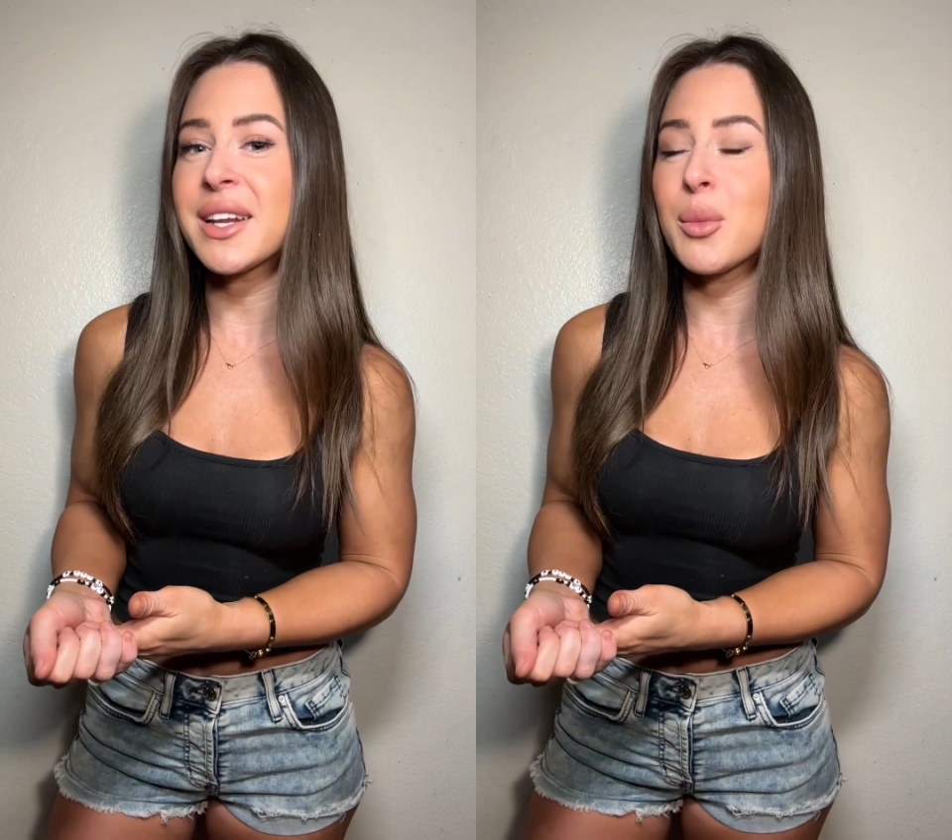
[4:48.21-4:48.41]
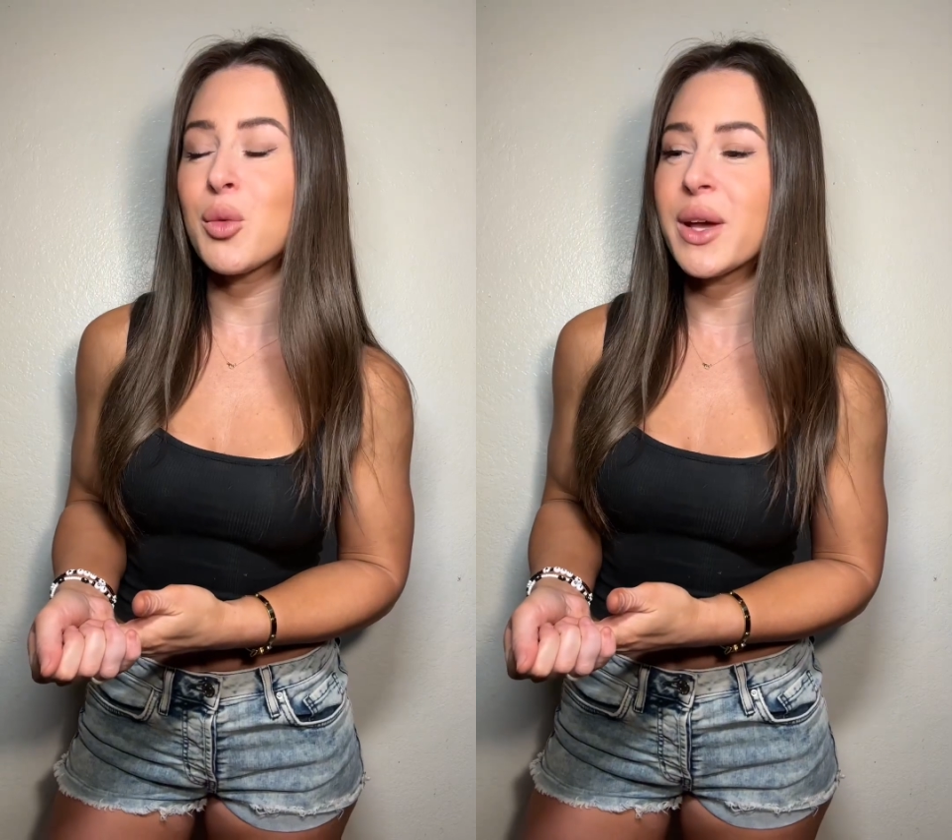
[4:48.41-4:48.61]

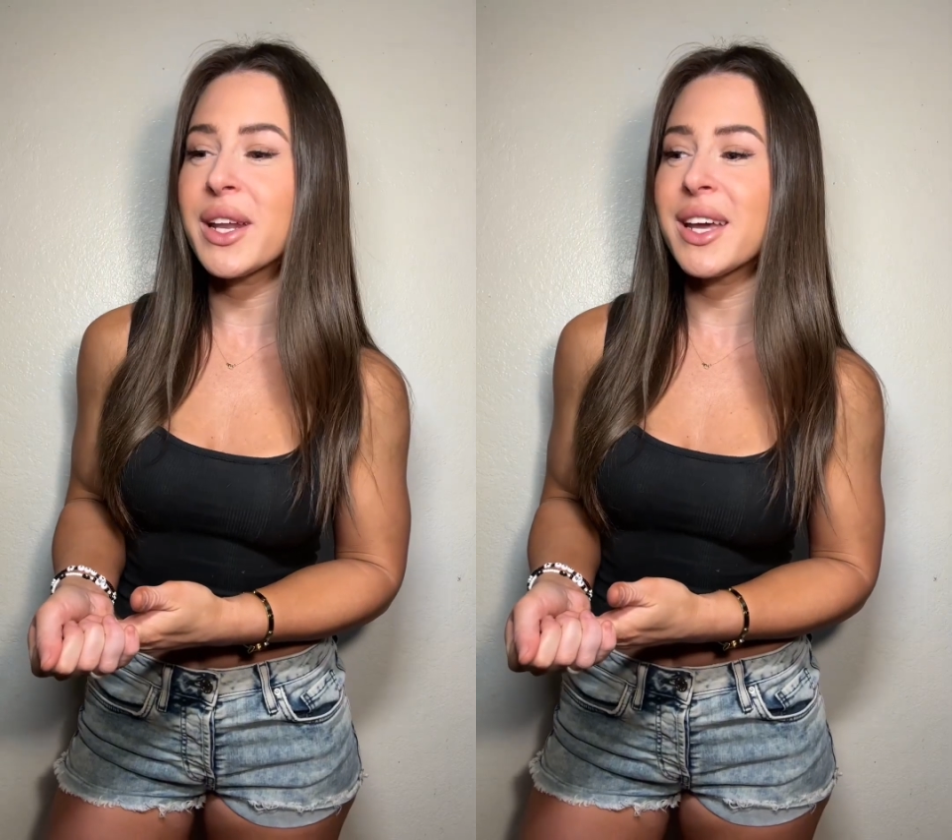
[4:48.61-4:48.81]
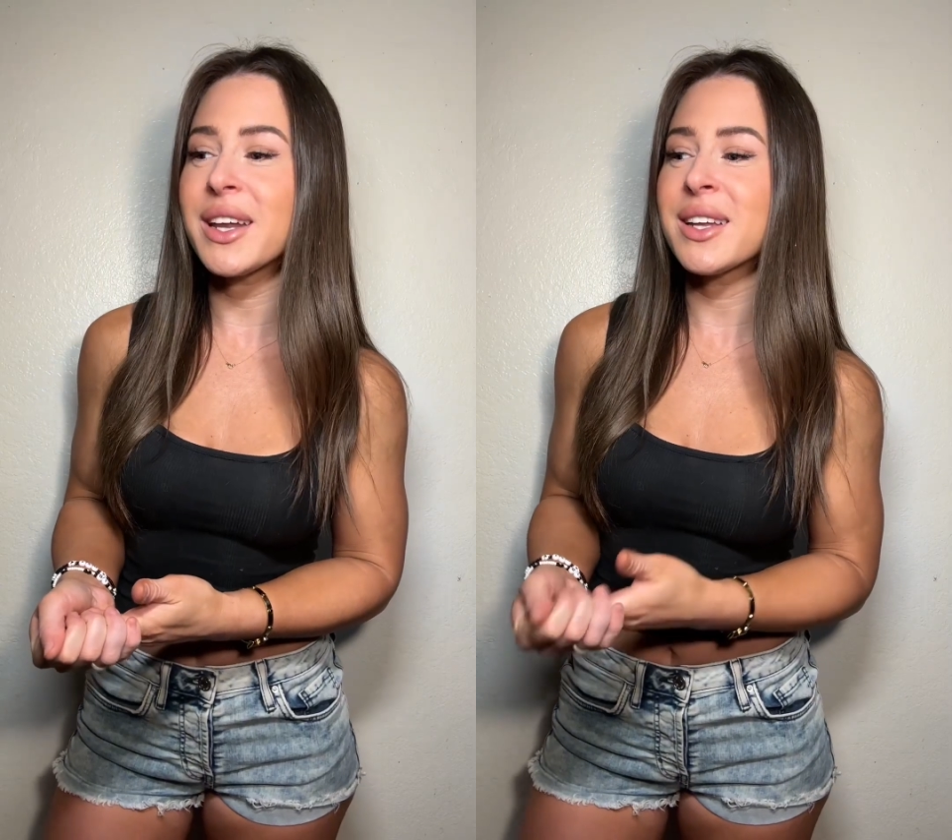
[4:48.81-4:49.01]
up
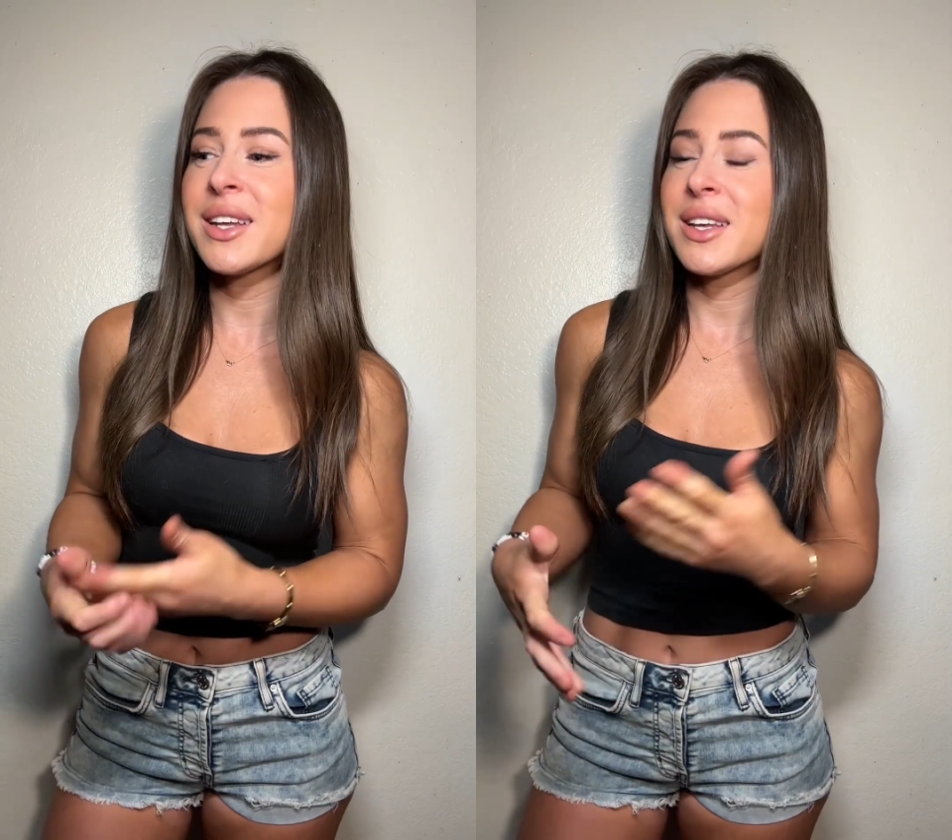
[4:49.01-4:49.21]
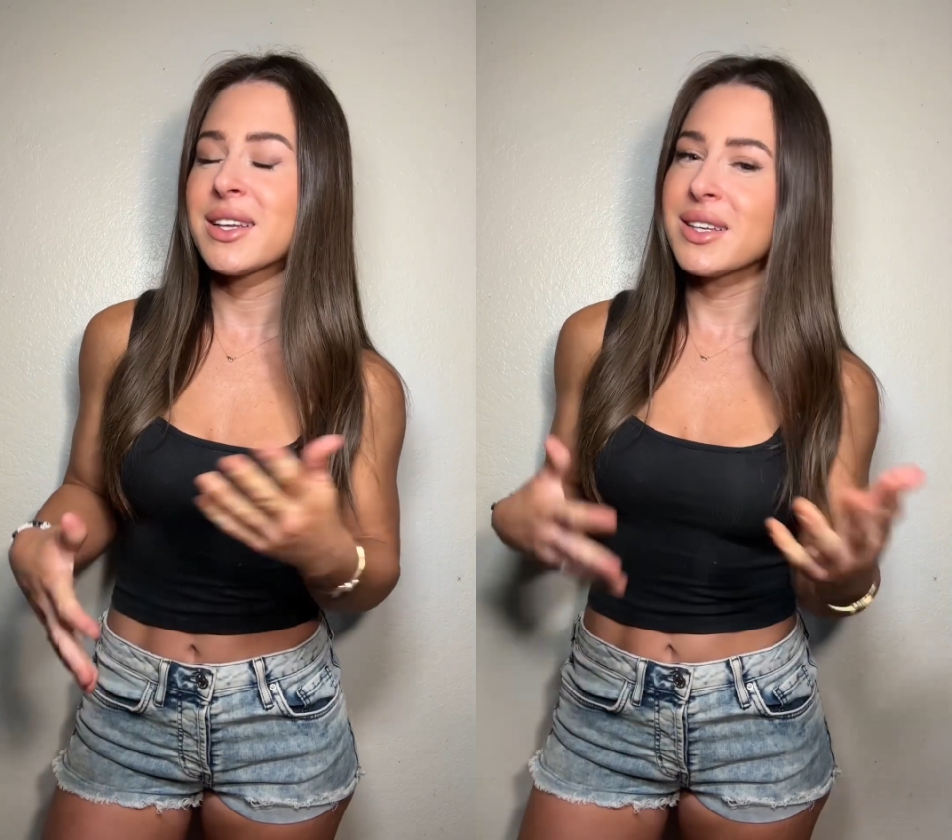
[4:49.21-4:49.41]
winning,
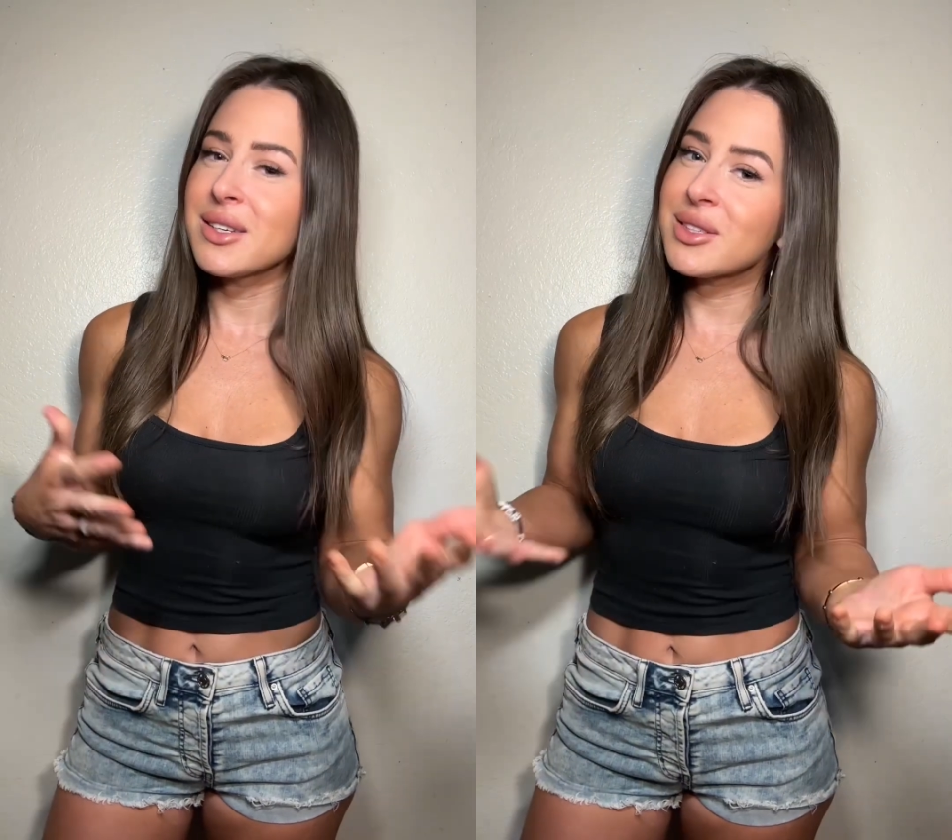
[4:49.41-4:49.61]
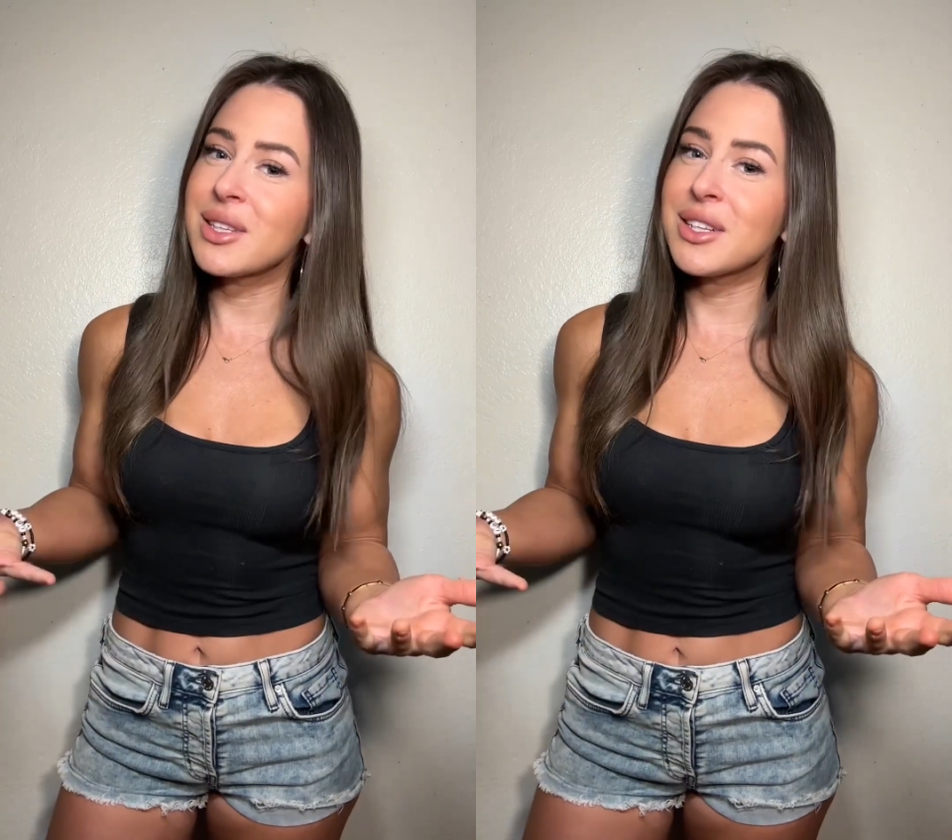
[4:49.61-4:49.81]
it
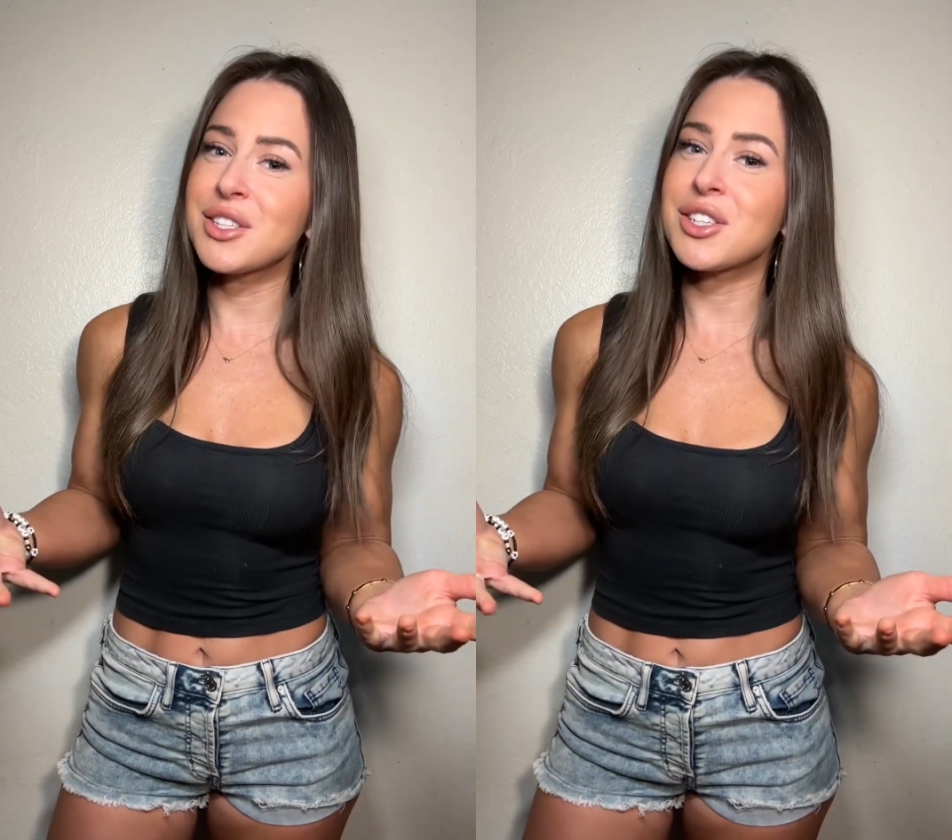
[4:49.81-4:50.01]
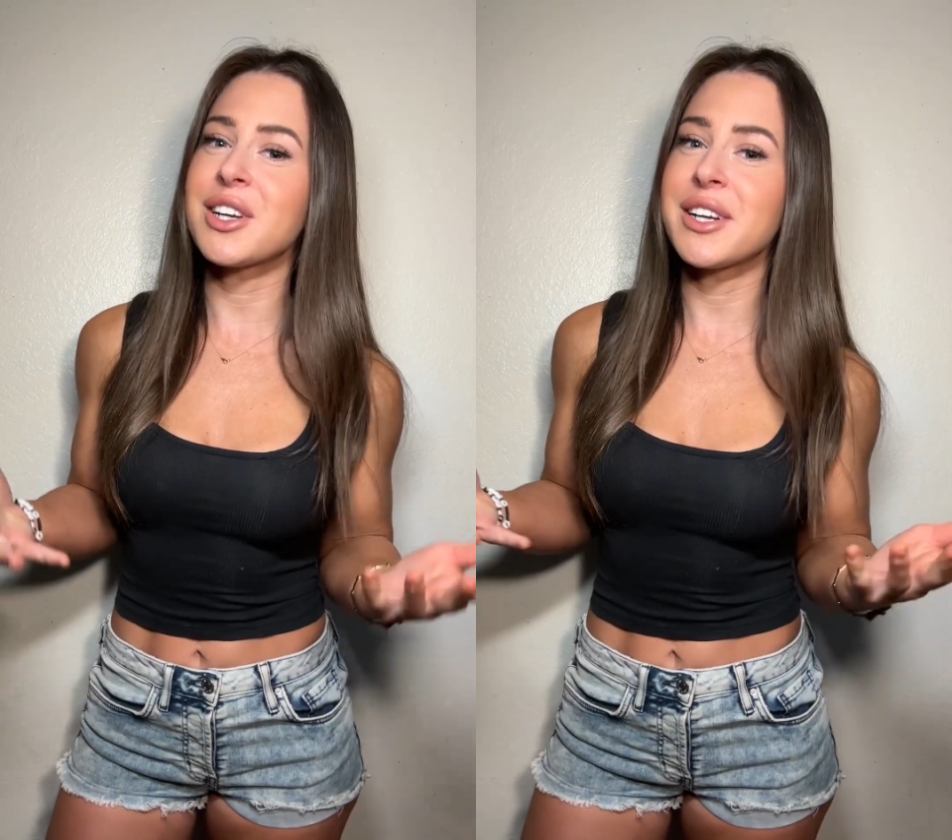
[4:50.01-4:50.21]
was a little dirty.